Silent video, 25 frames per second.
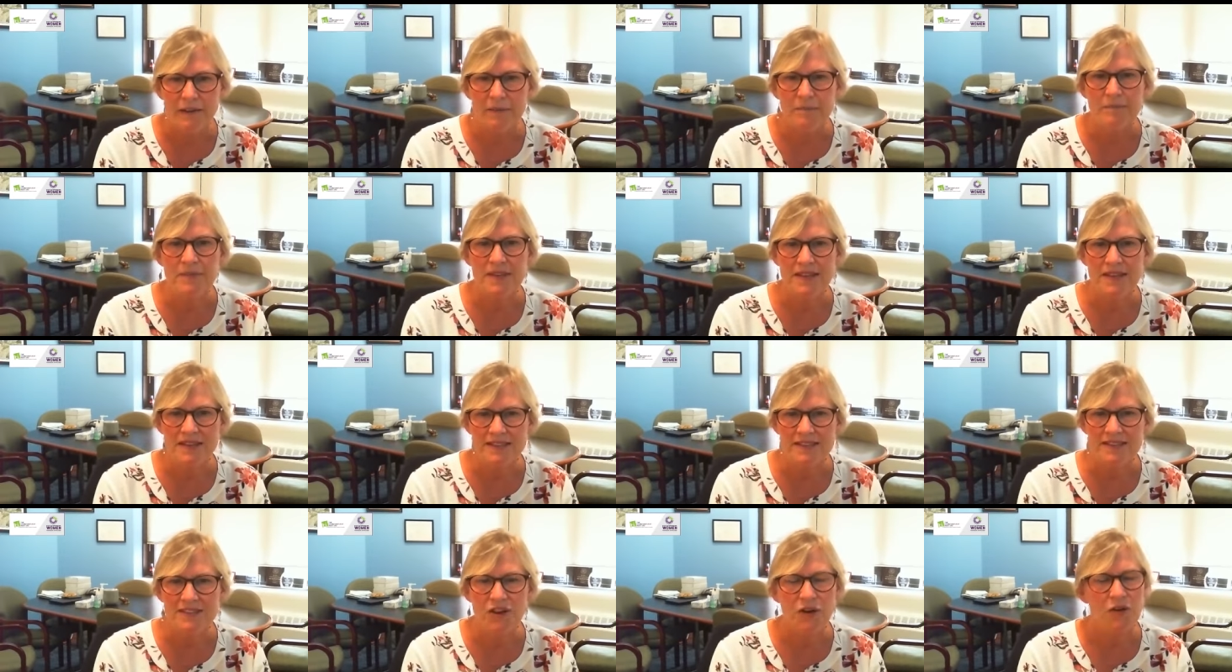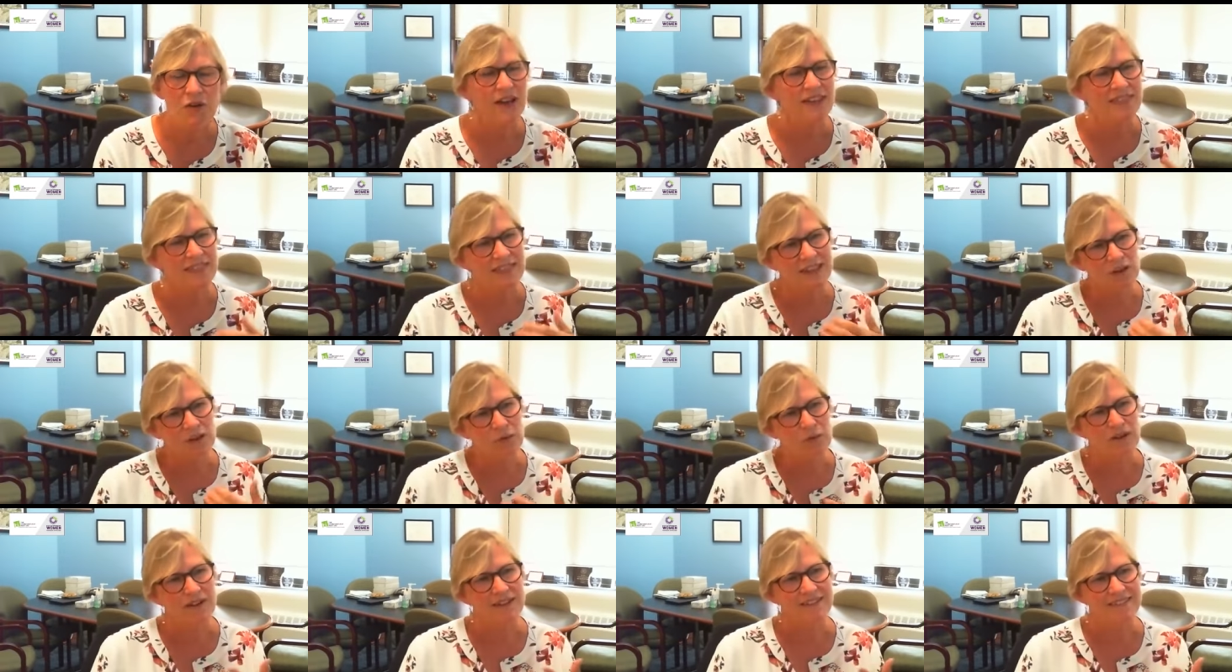piece. So I
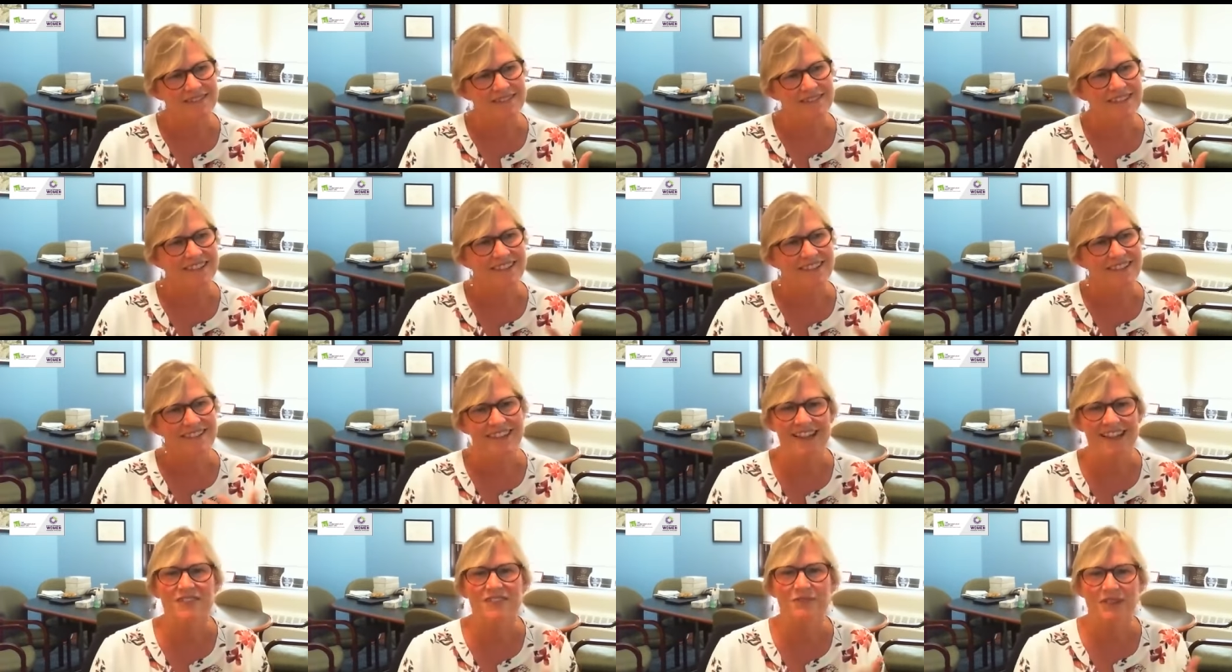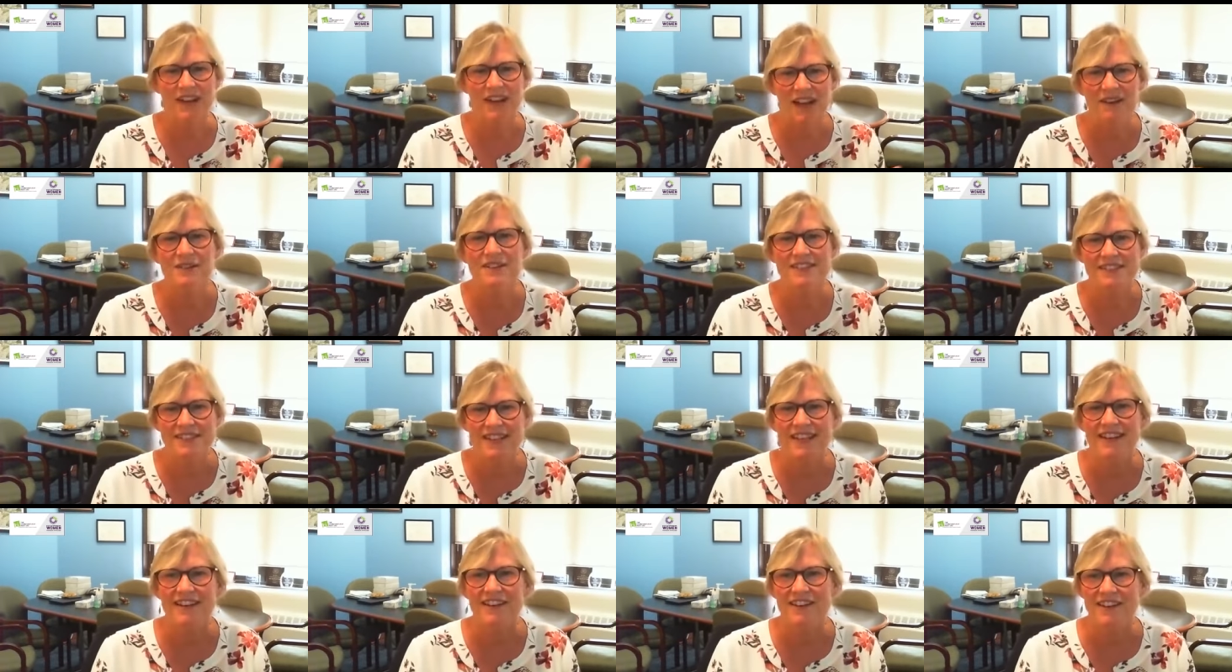think what that's what I would
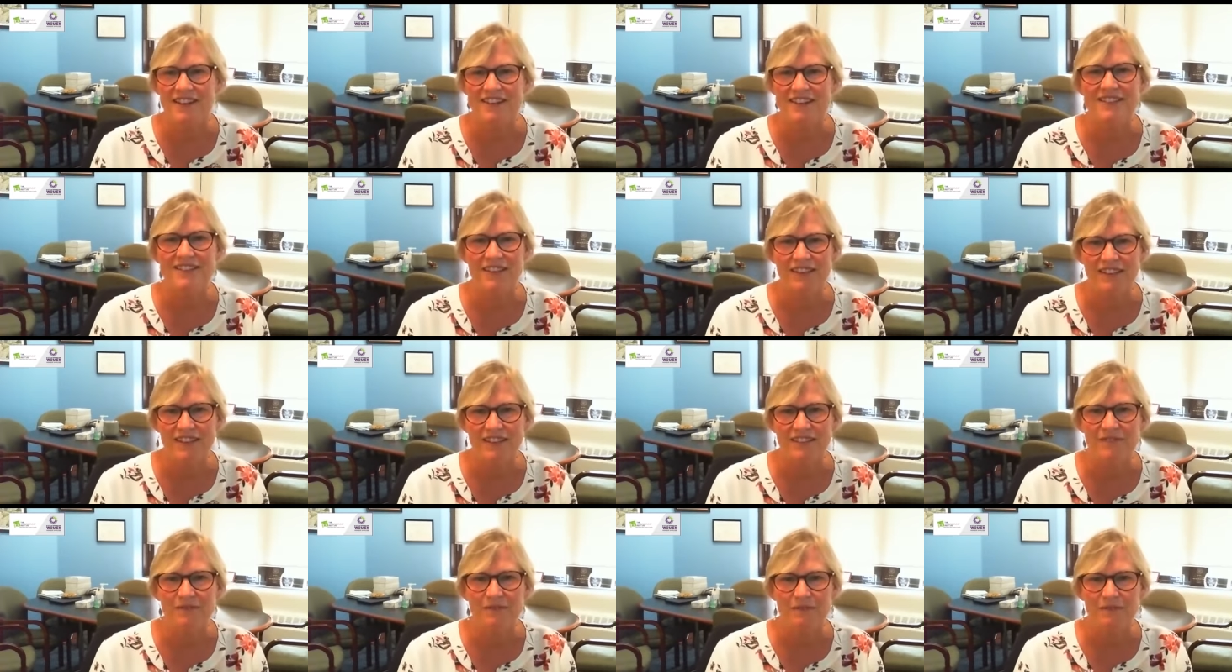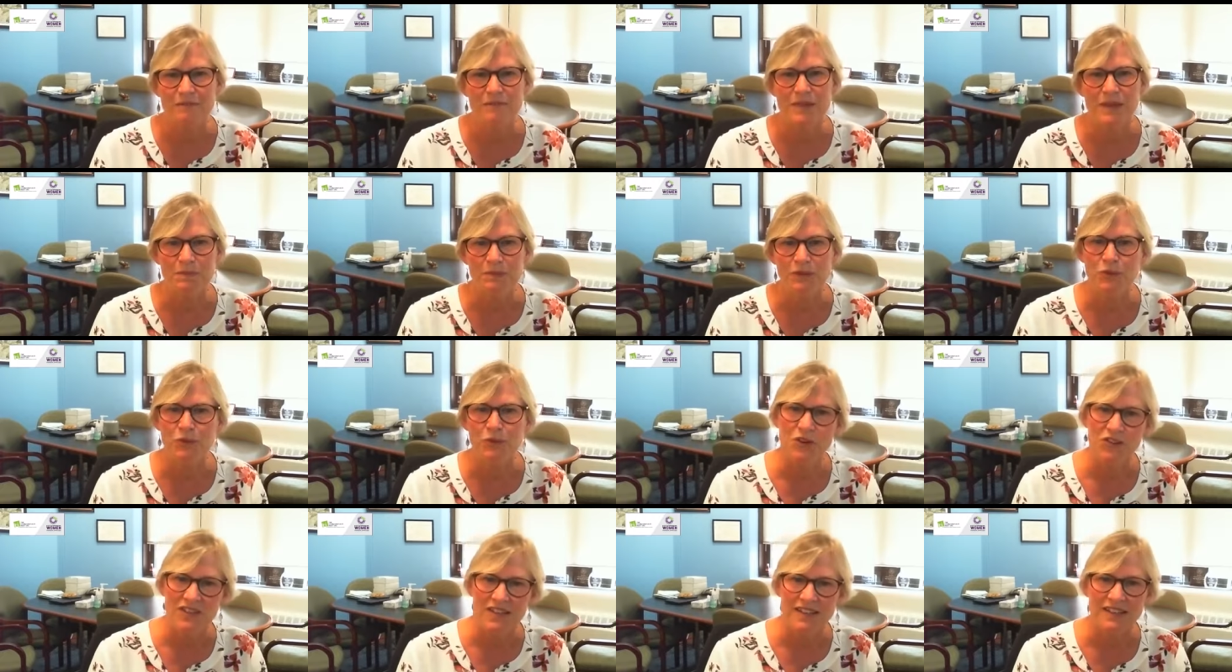say to, to people who
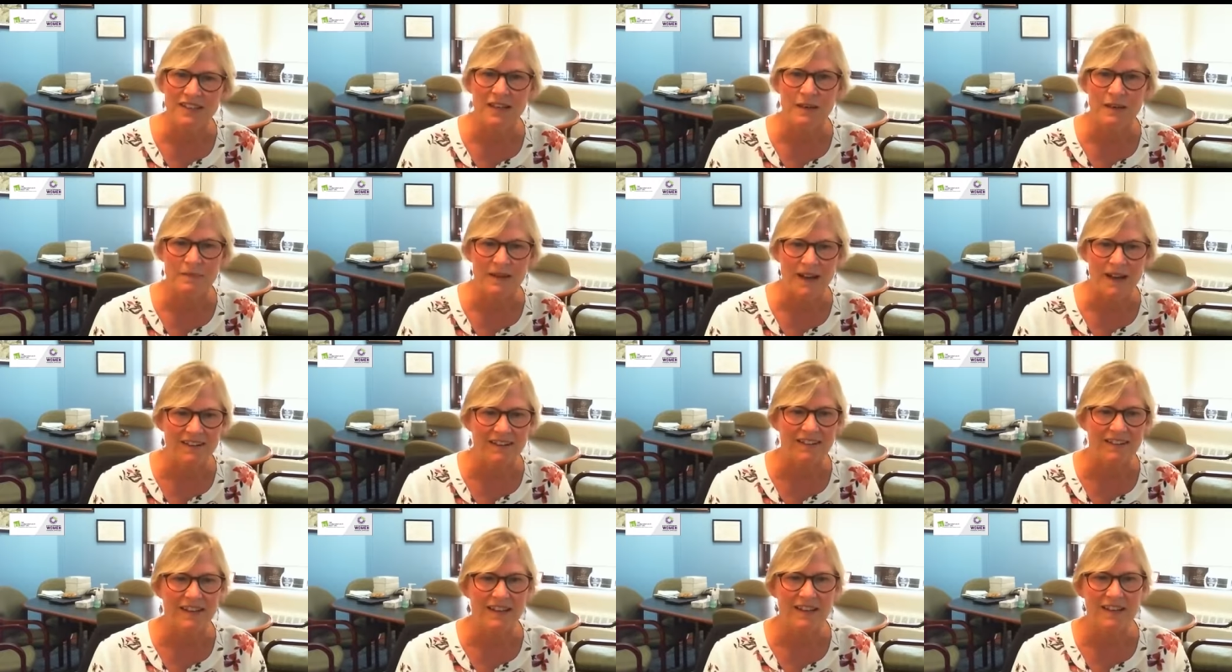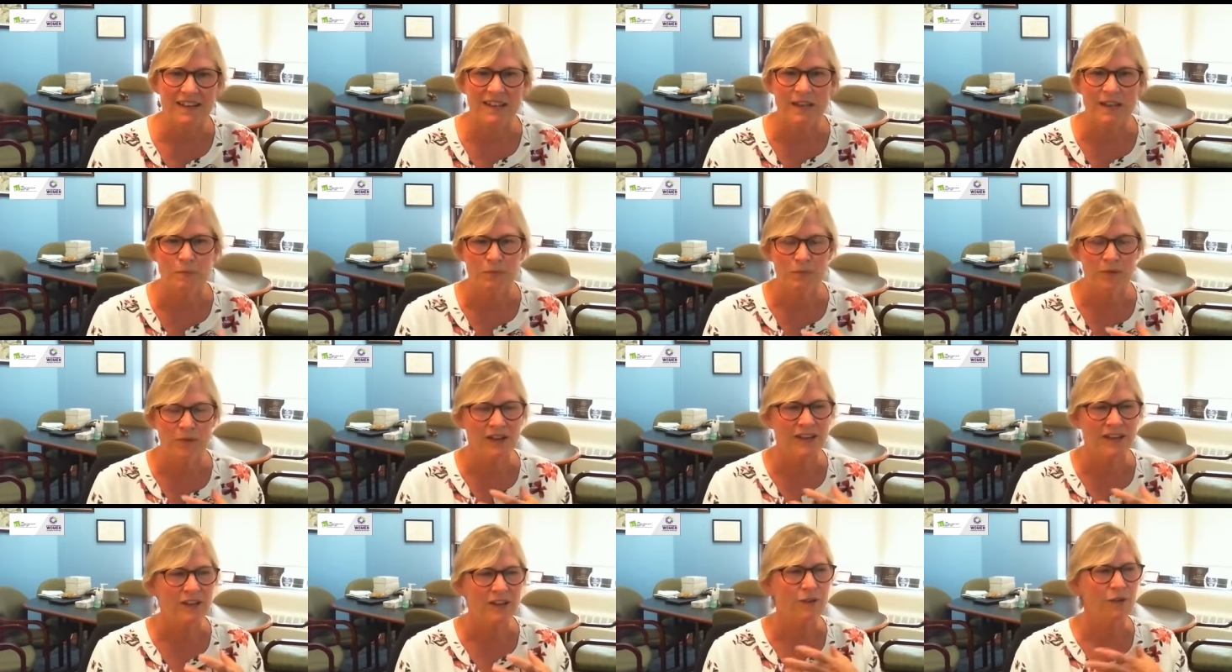are thinking about it like,
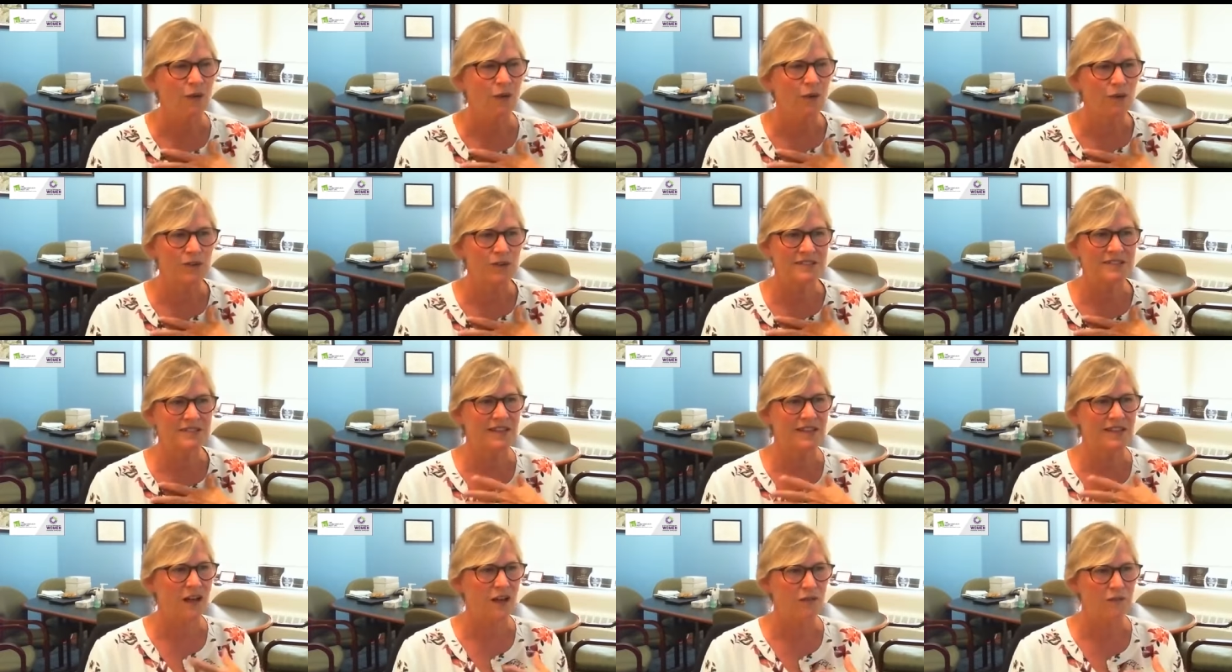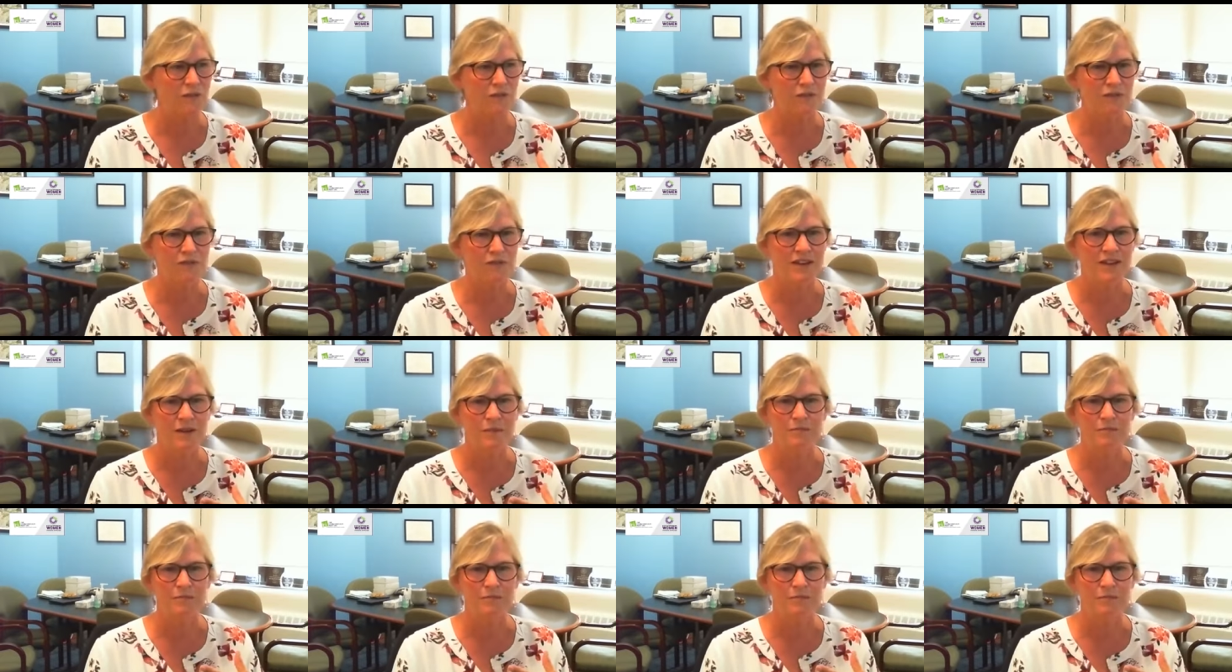bring your whole self,